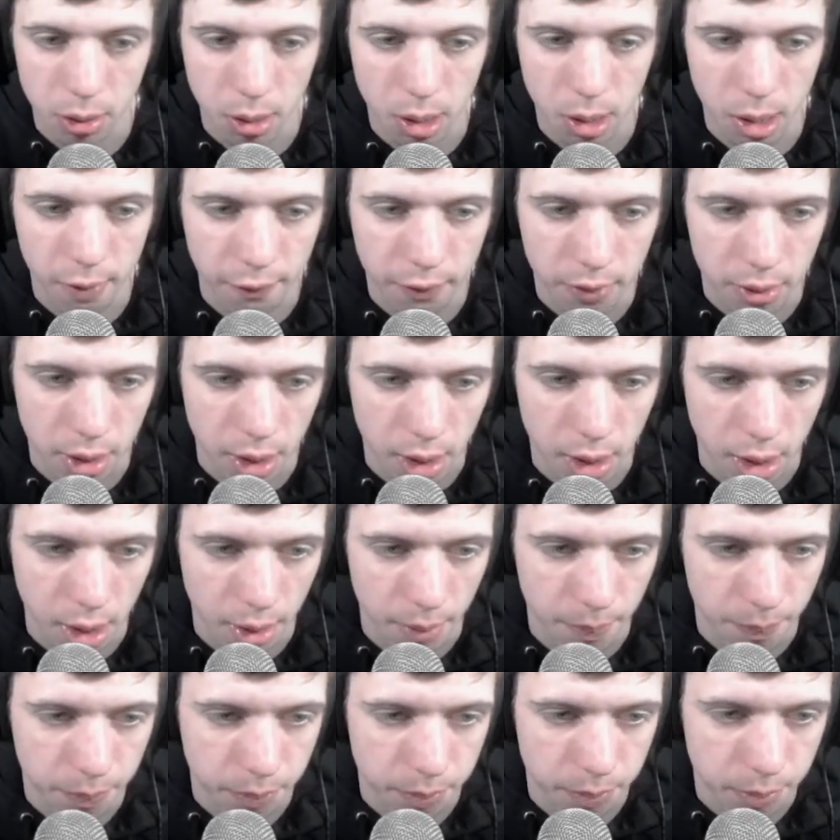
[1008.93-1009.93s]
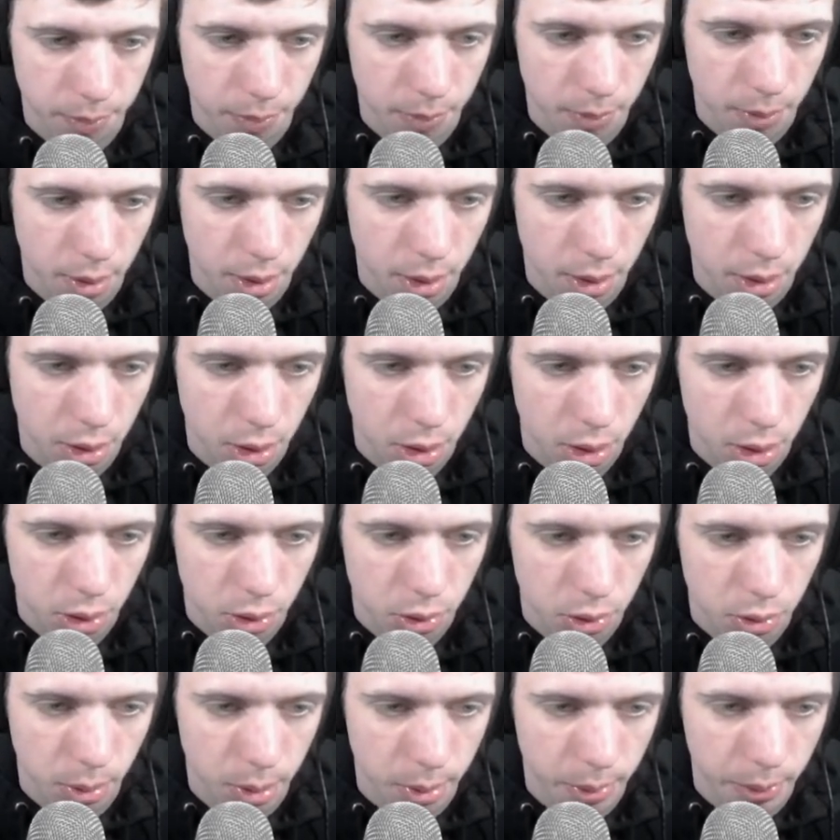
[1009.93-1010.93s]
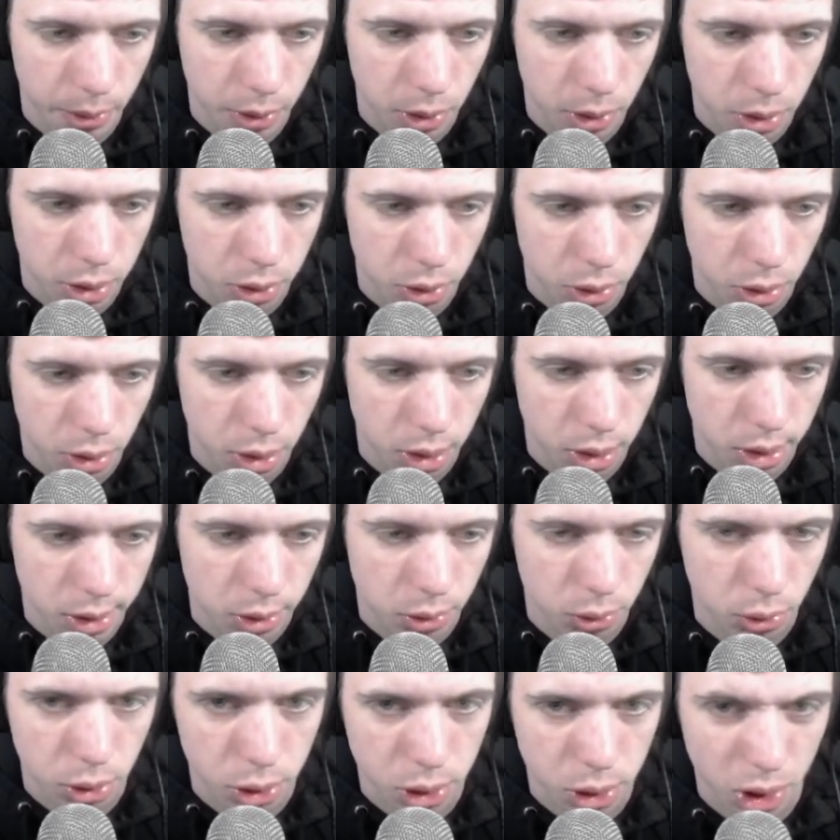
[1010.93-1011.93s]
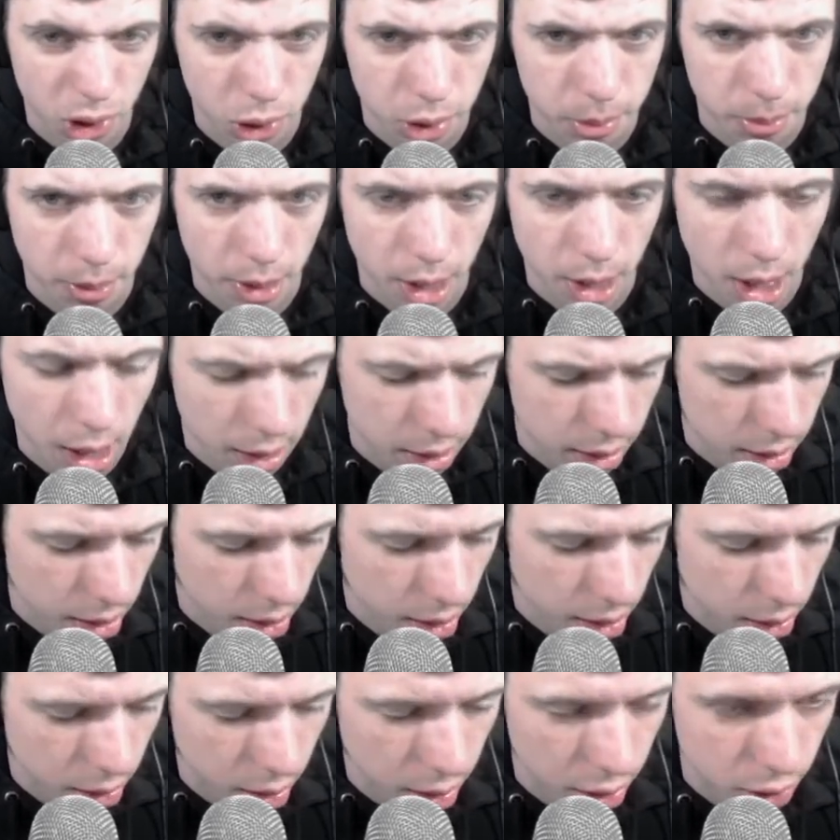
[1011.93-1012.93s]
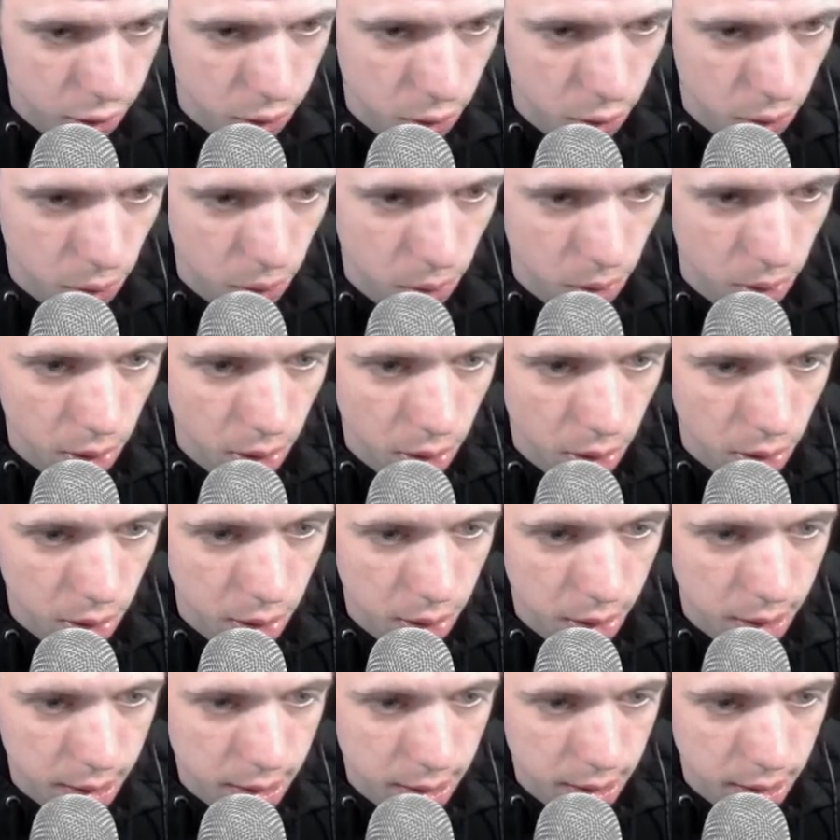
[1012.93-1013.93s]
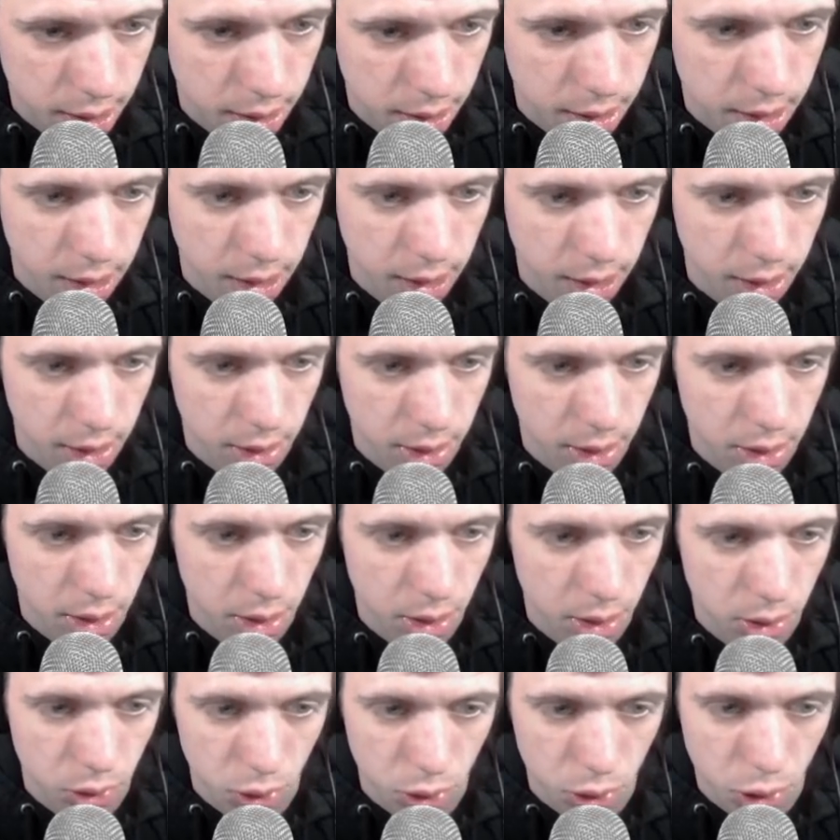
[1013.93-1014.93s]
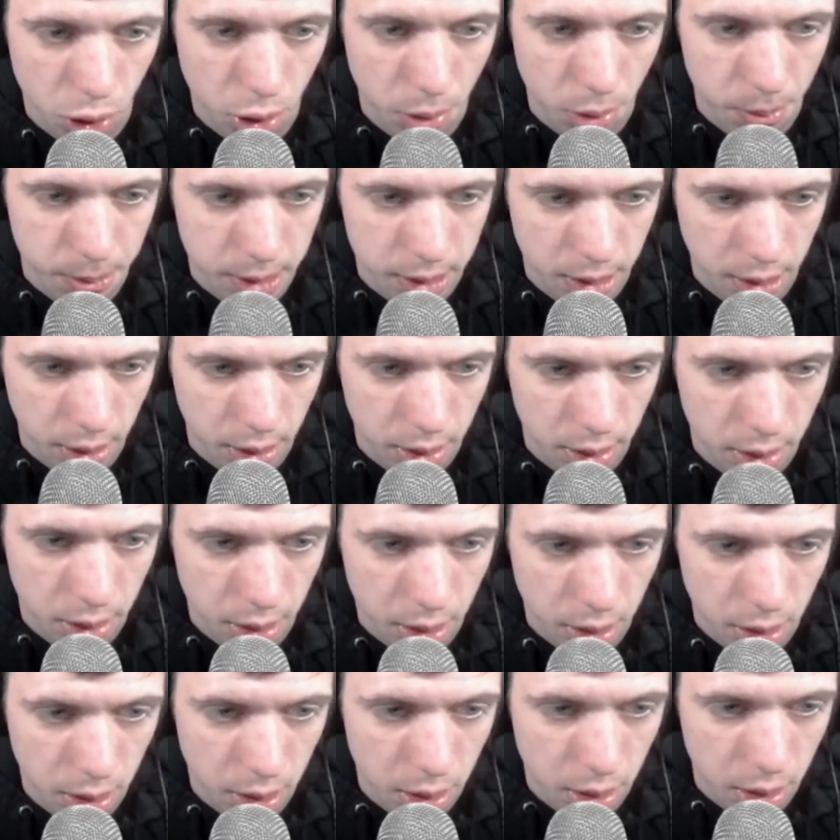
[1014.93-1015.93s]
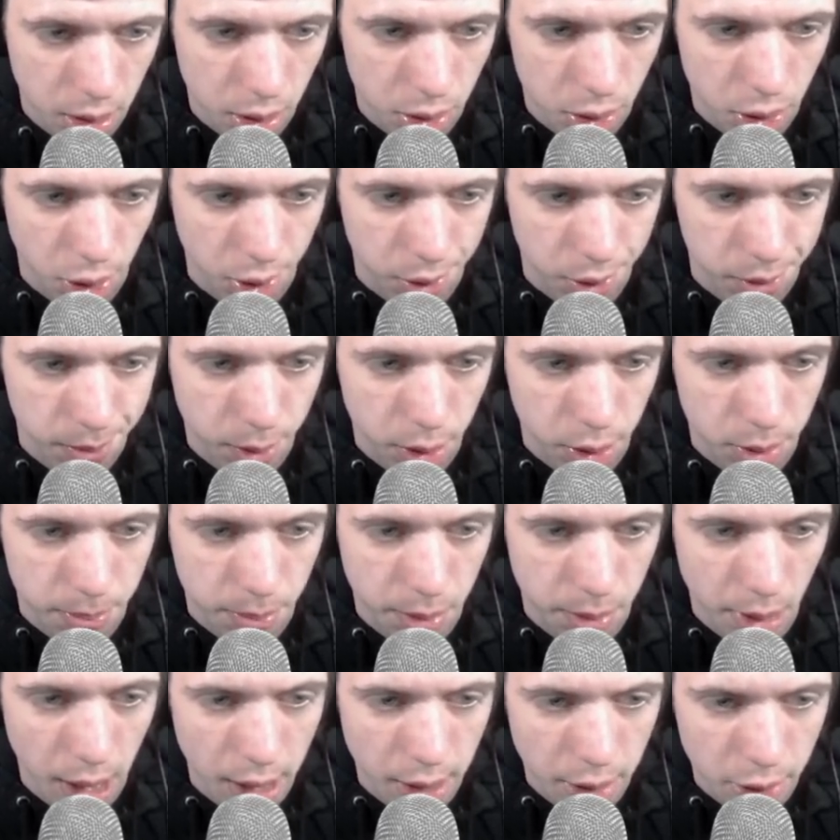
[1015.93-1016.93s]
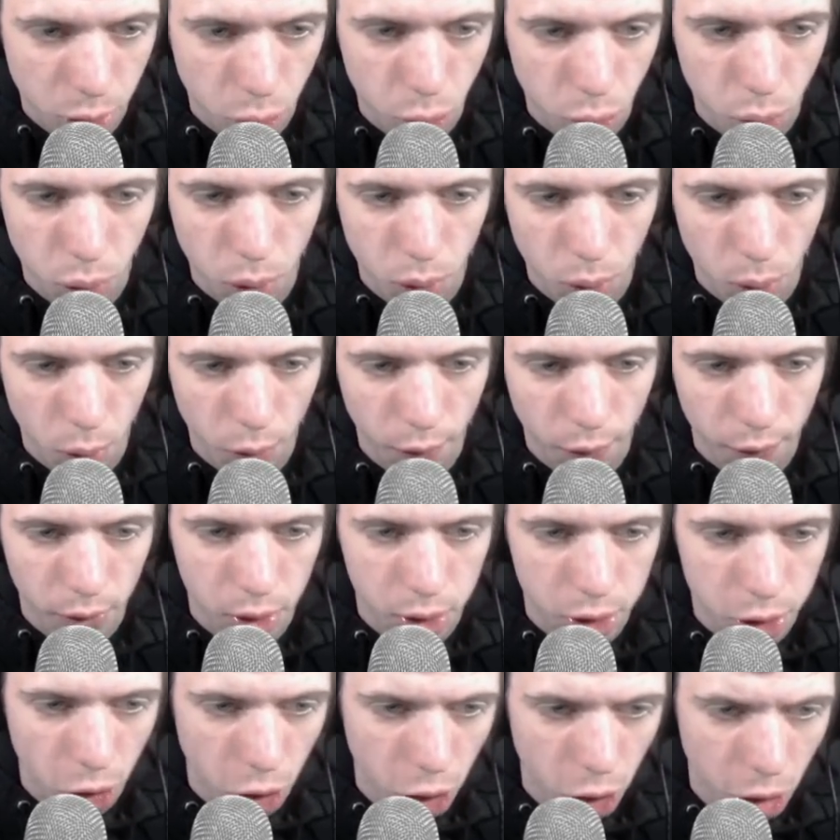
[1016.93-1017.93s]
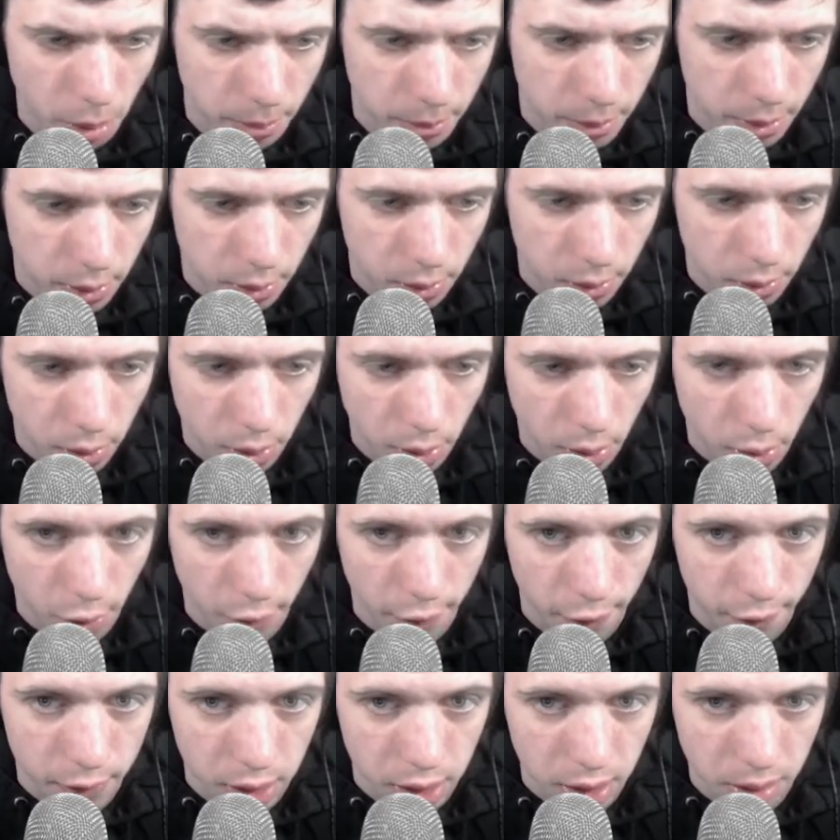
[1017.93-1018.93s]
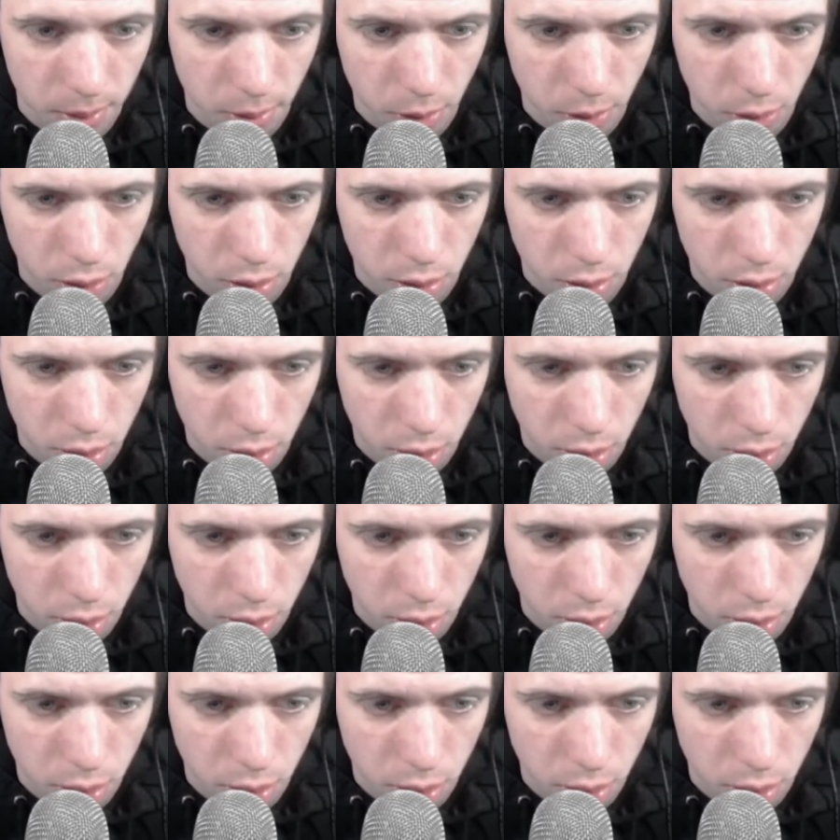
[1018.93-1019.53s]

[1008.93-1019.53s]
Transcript: or anything like that. So what we're going to do is go down to black, Control D, so it copies it. Now put black 2 over the top of the emote.